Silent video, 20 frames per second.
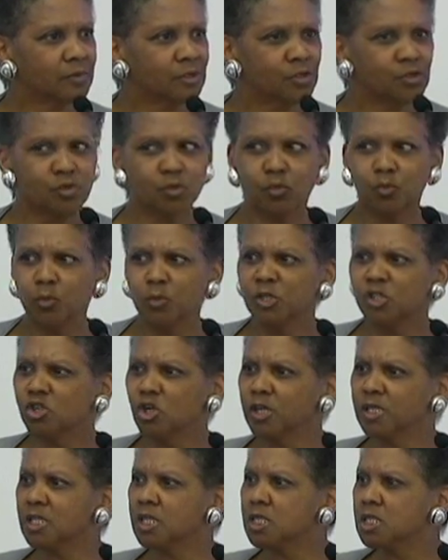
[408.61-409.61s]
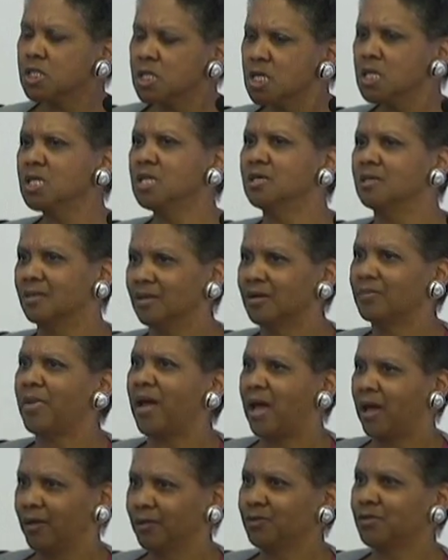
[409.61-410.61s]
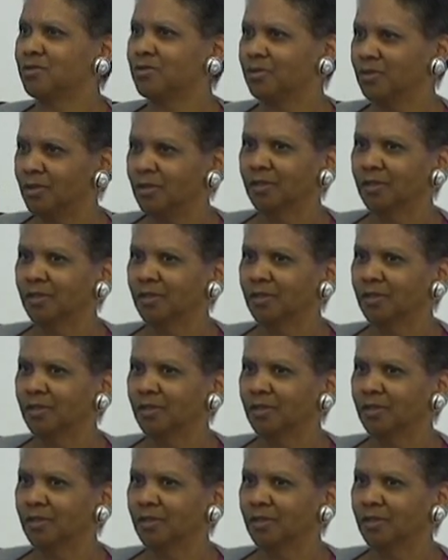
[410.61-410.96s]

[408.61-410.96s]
So when we start thinking about,